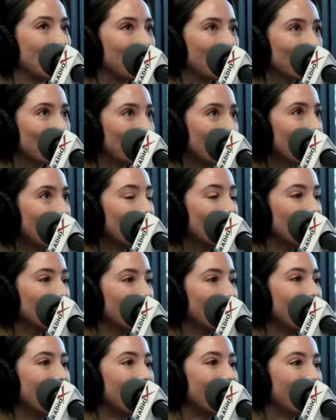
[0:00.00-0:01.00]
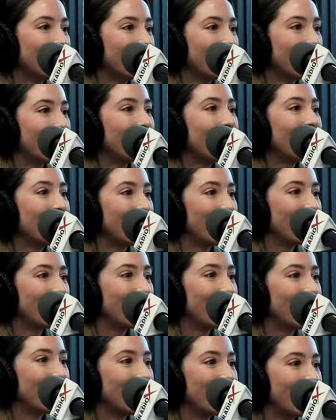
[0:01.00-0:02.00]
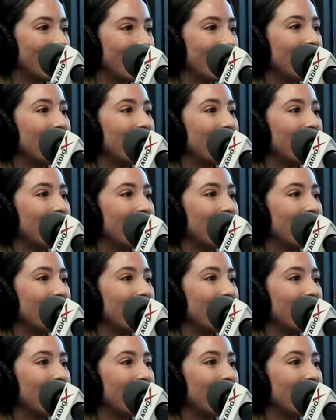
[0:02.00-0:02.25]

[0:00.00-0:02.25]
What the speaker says: I got a little bit of that. I get to know you.